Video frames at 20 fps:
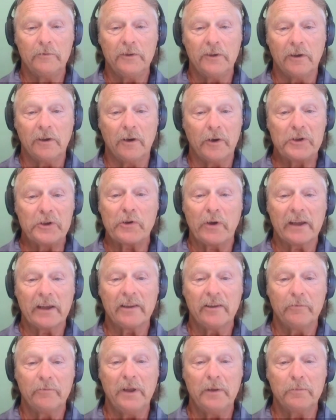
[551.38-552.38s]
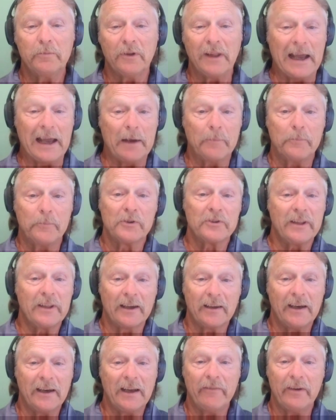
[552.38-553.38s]
attracting people. Apple's not
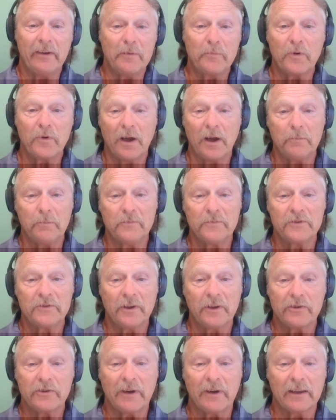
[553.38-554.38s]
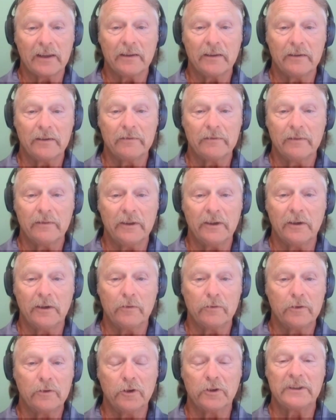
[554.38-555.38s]
going to have any problems attracting,
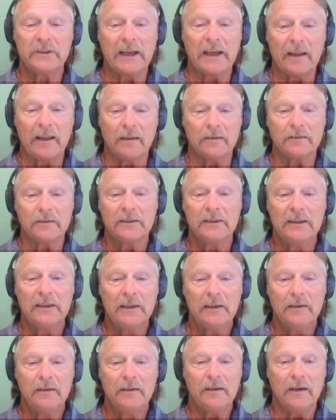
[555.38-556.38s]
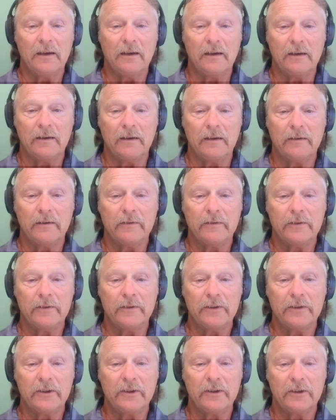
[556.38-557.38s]
good talent.
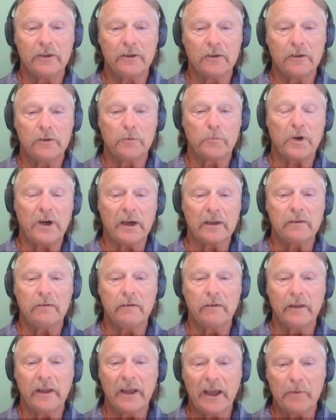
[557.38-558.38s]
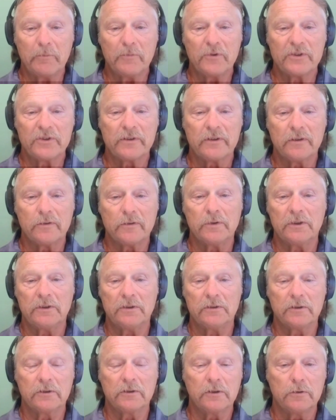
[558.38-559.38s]
The Procter and Gamble's of the
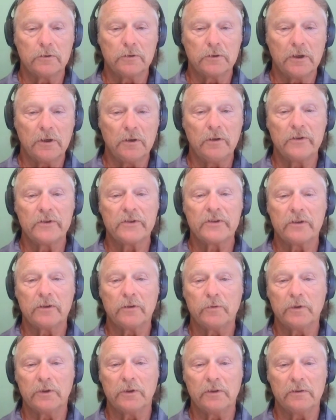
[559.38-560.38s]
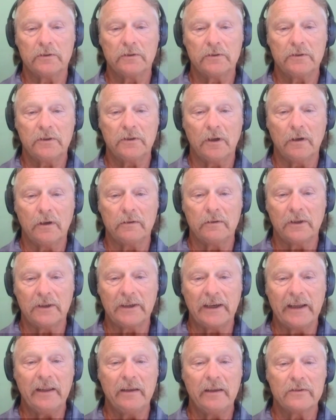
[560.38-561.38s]
world, the Coca-Colas of the world, the
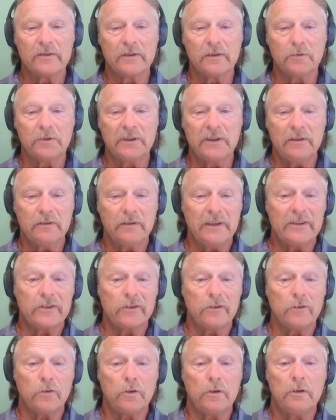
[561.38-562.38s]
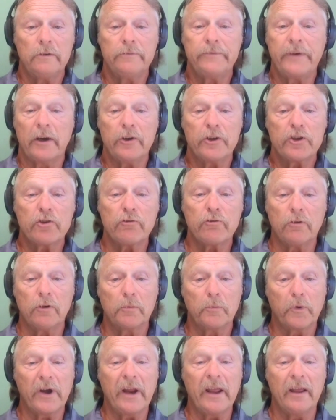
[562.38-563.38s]
Nikes of the world. These are all very
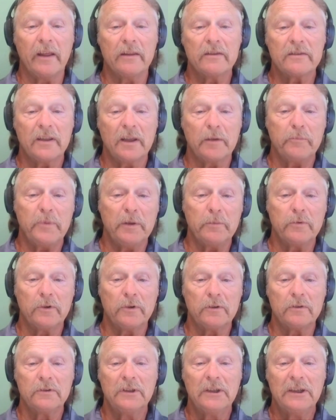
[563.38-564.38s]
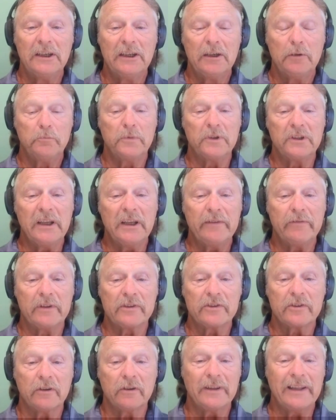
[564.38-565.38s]
strong brands that people believe
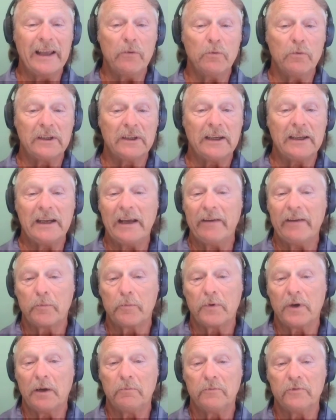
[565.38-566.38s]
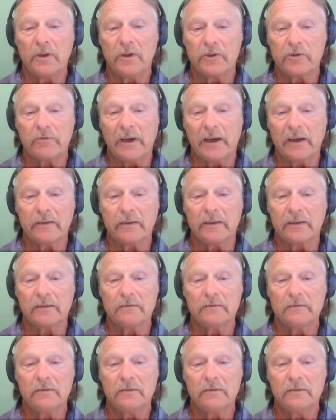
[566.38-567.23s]
in. So they will not have a problem attracting